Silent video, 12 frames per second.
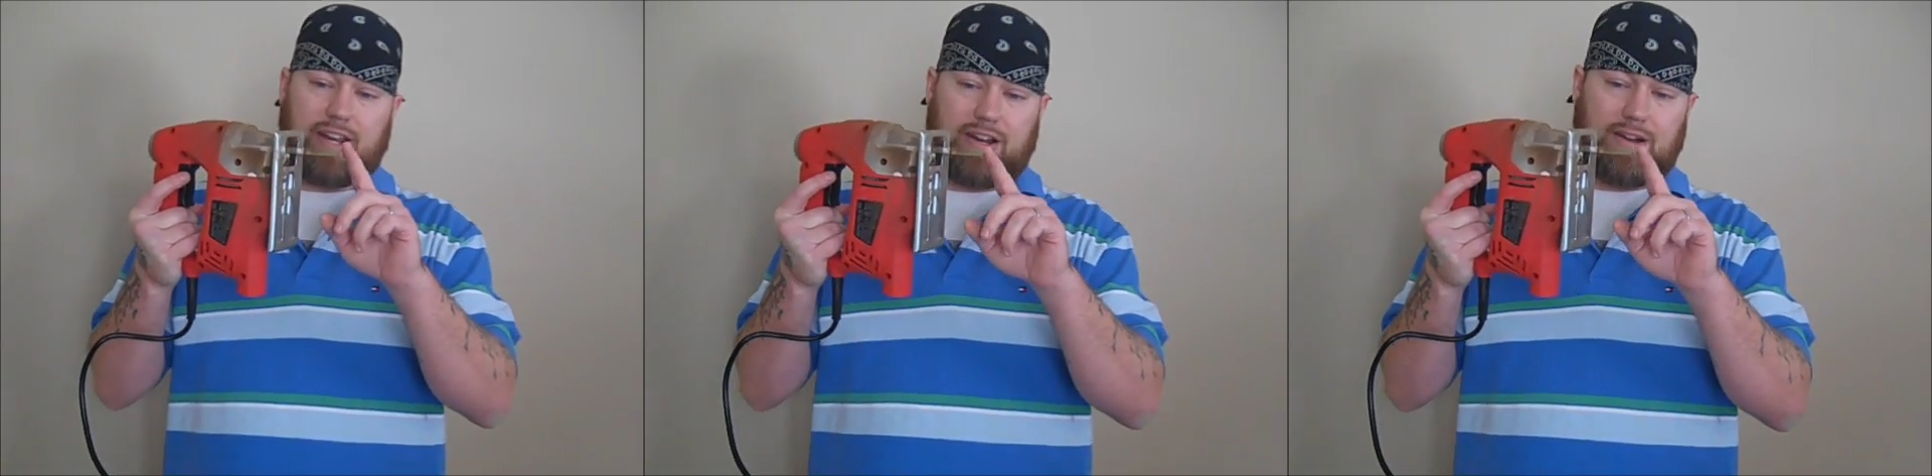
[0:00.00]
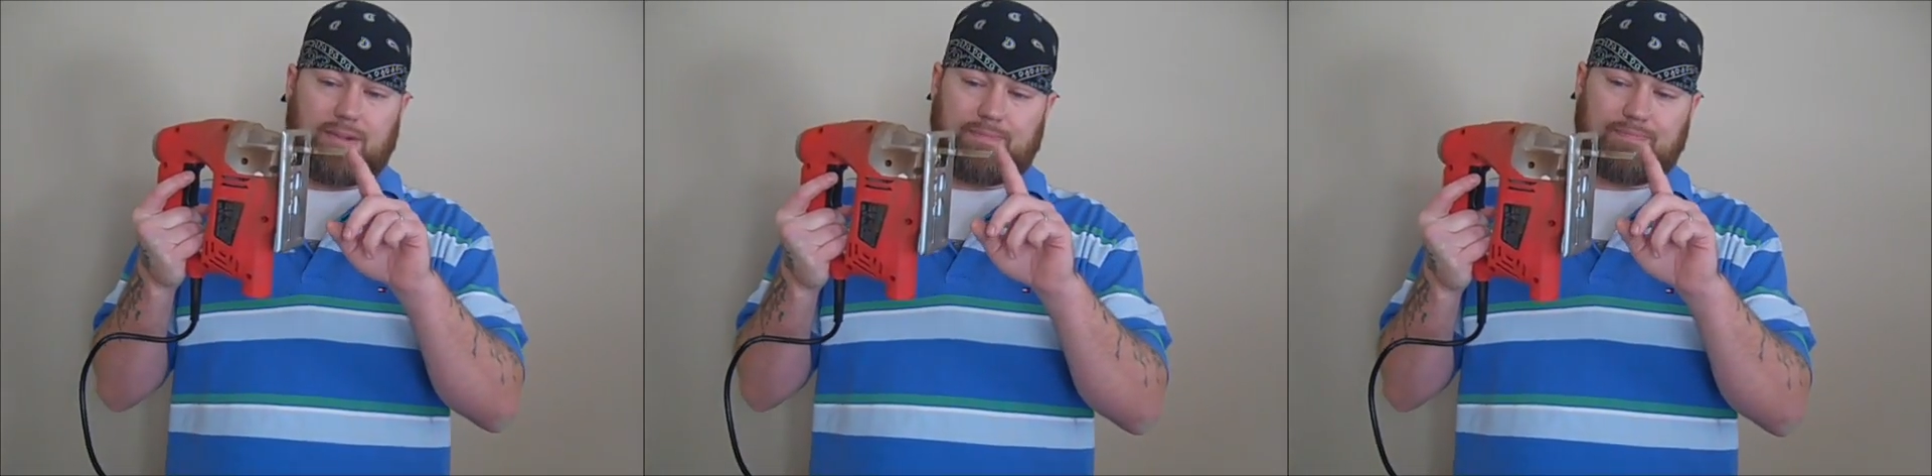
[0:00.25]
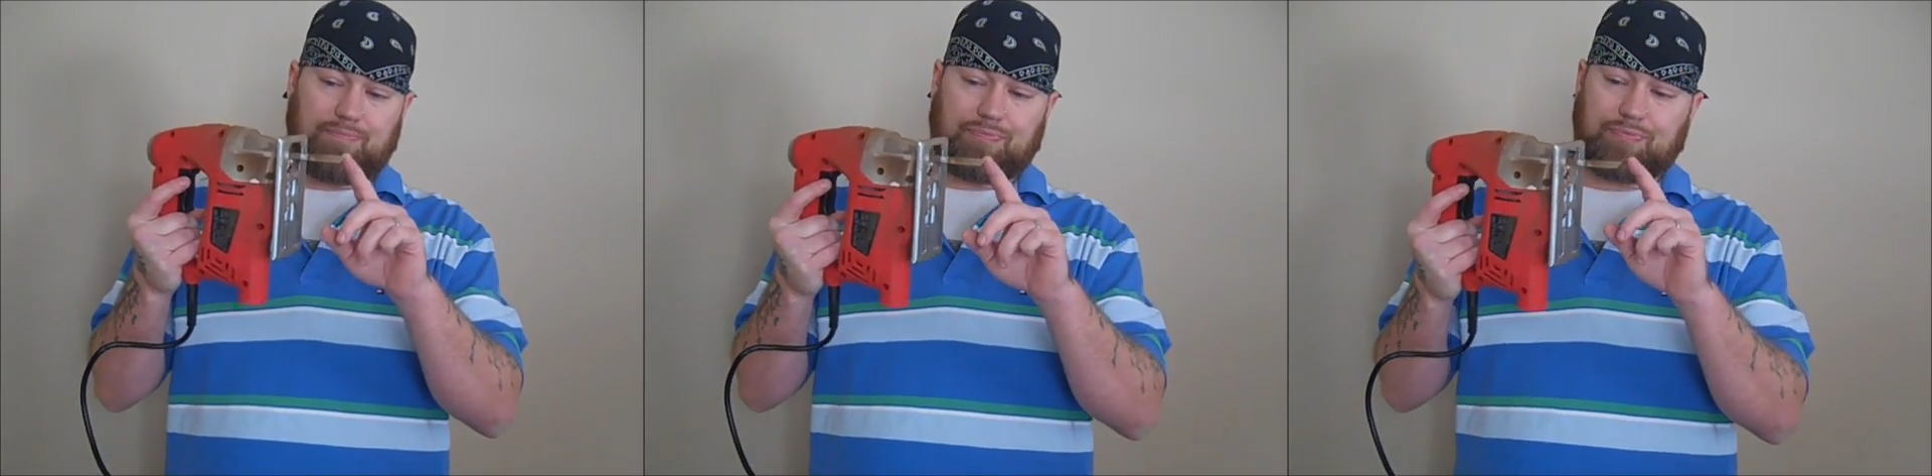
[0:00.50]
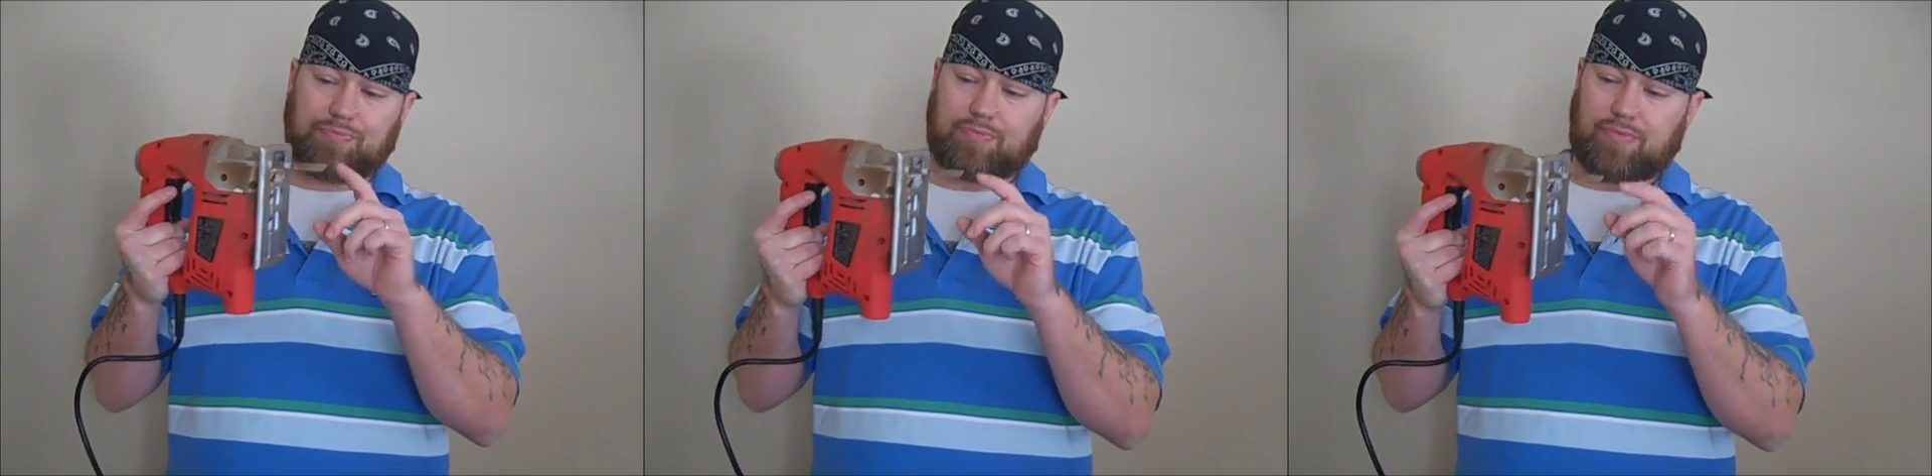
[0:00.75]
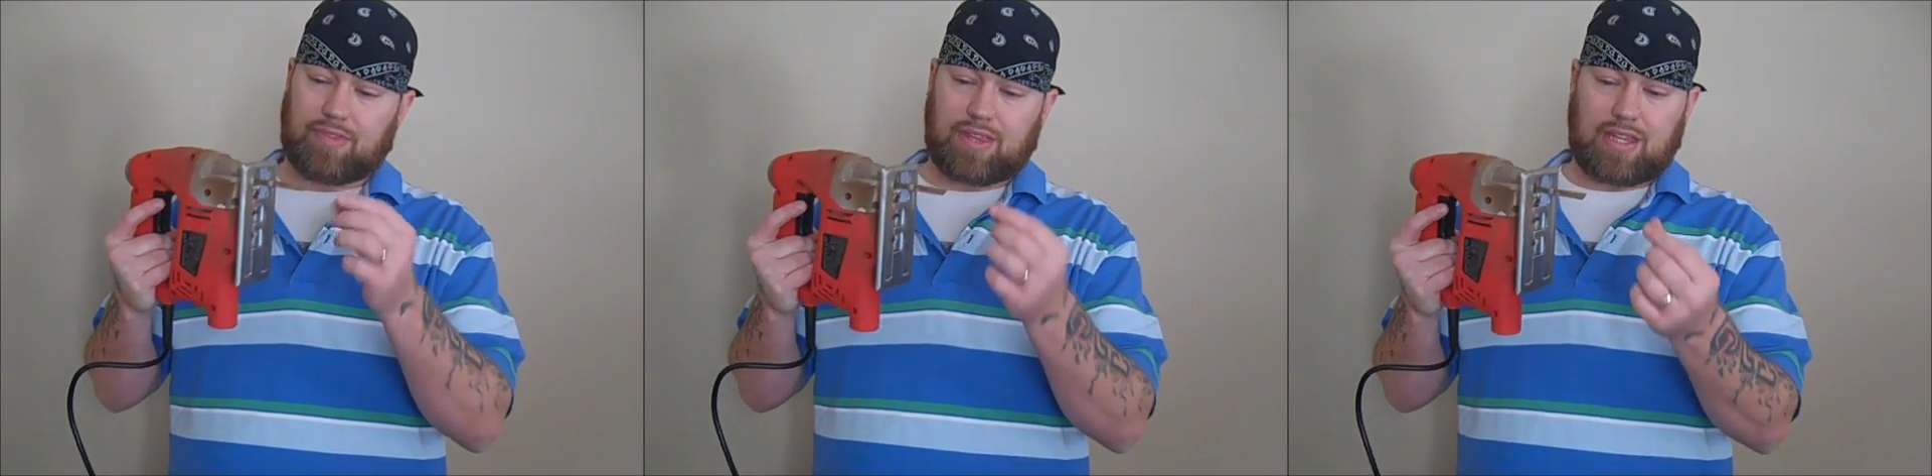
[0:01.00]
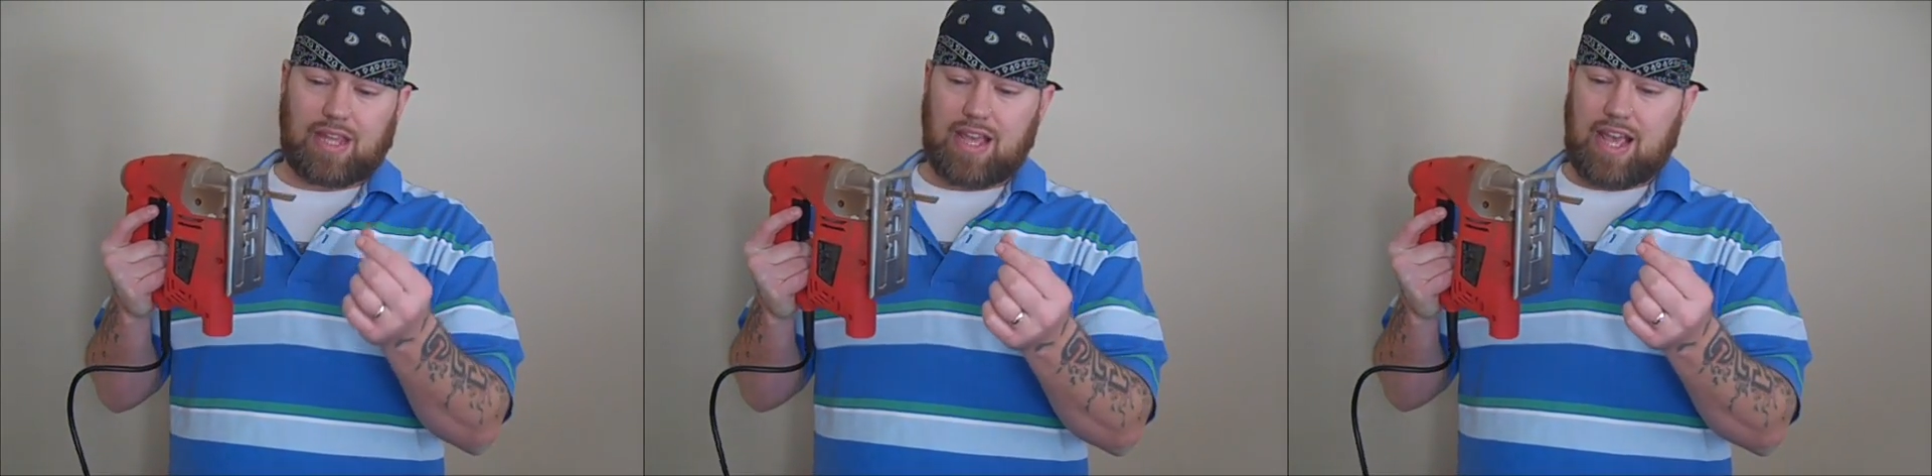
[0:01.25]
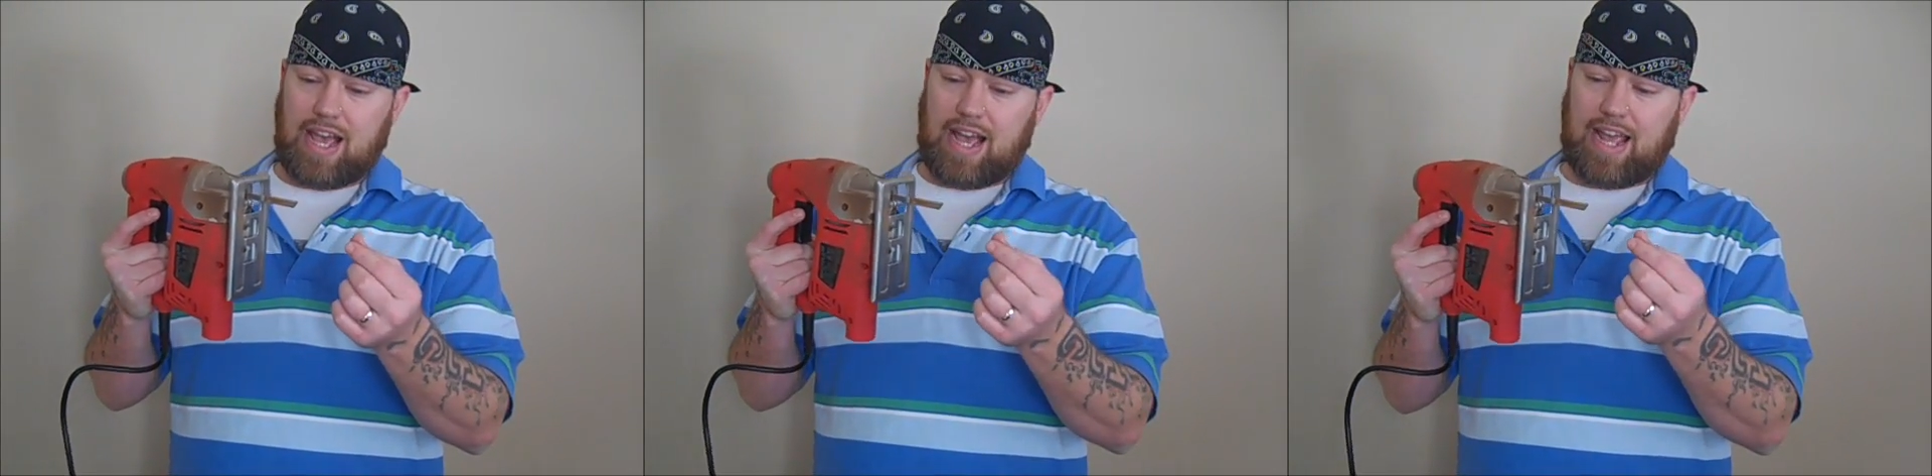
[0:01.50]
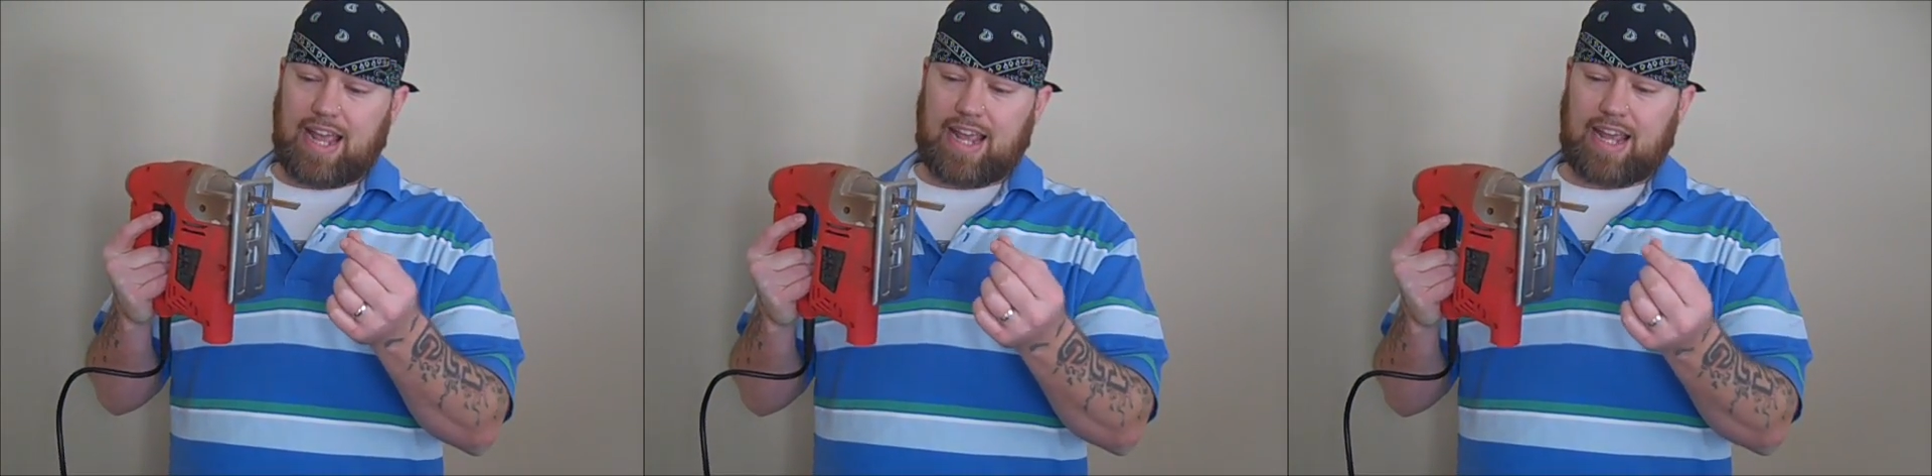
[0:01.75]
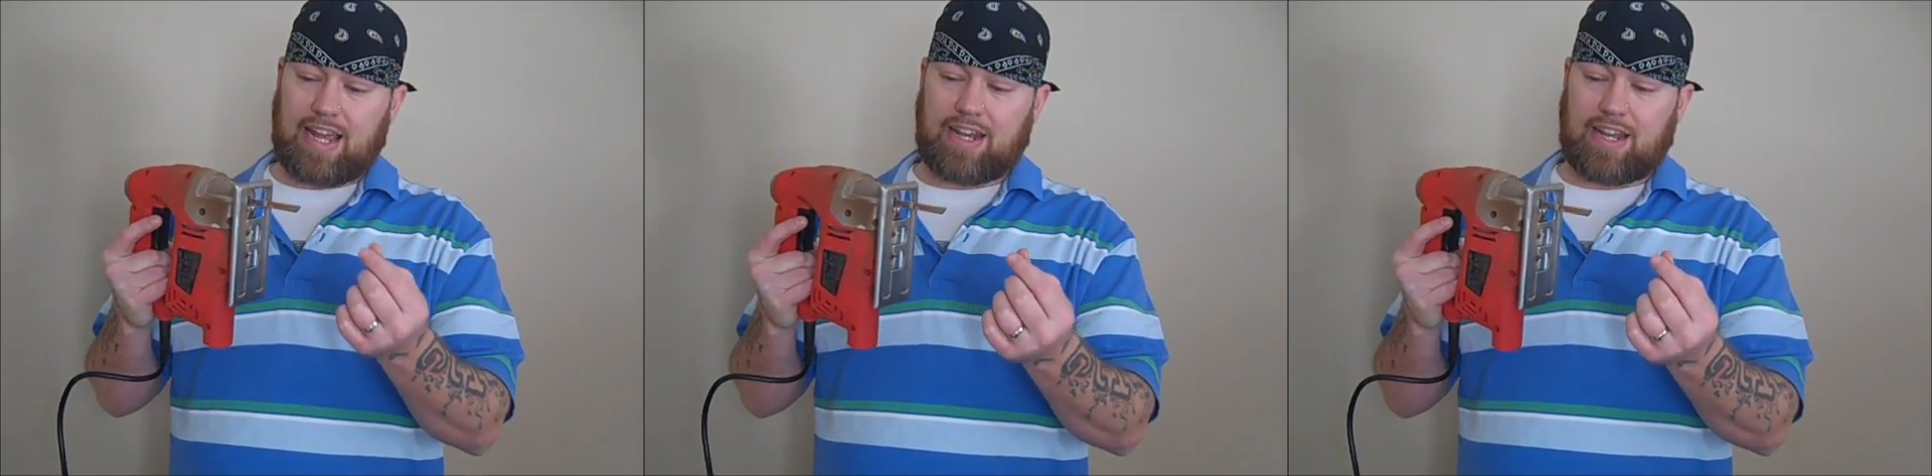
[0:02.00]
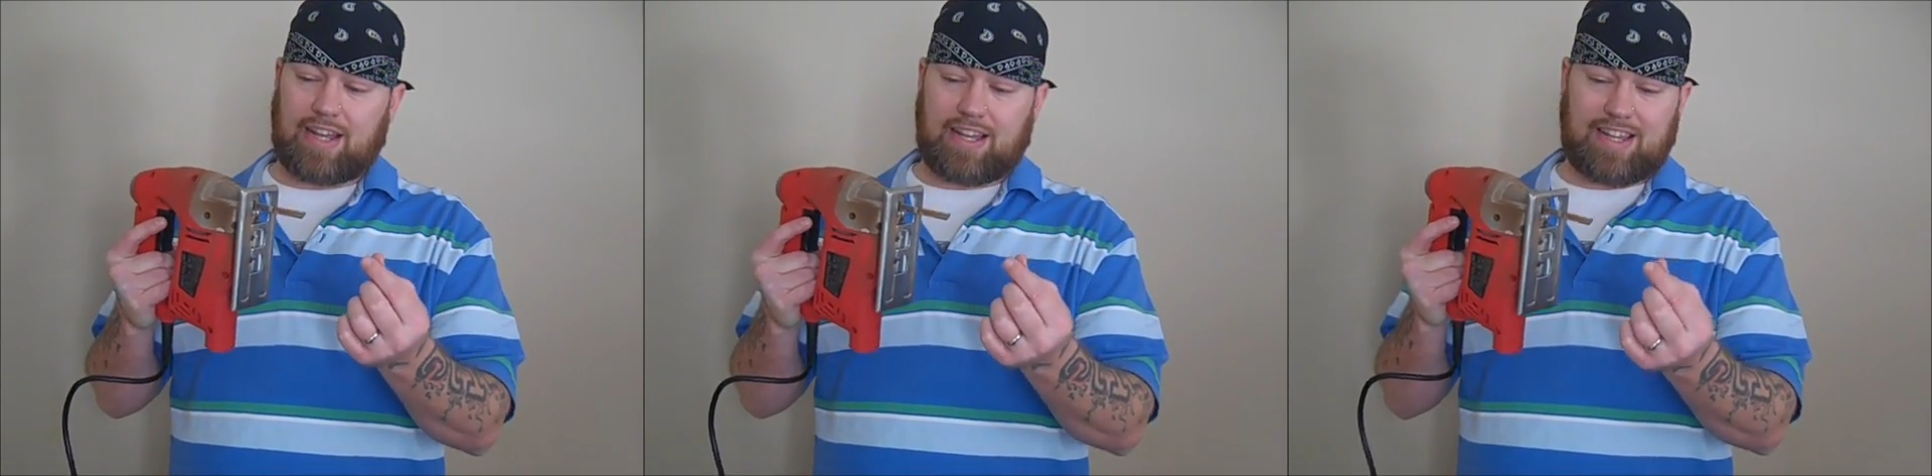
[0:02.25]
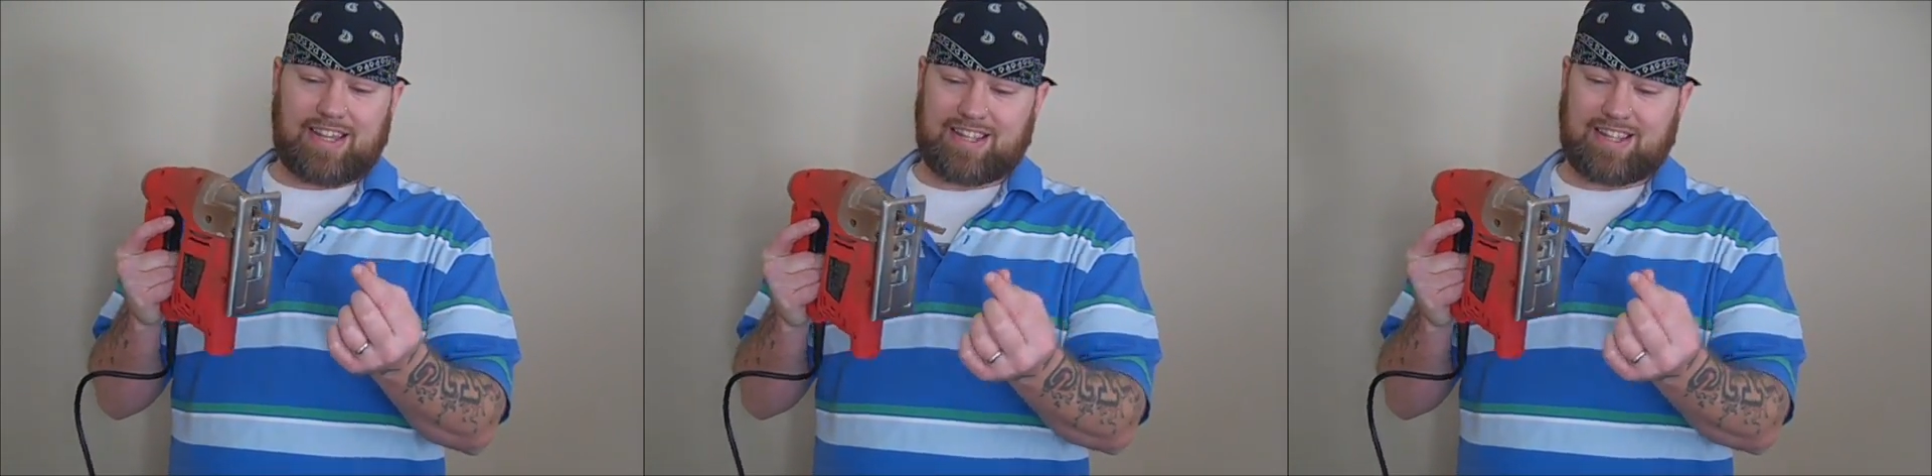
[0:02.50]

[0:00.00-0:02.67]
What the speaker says: here, and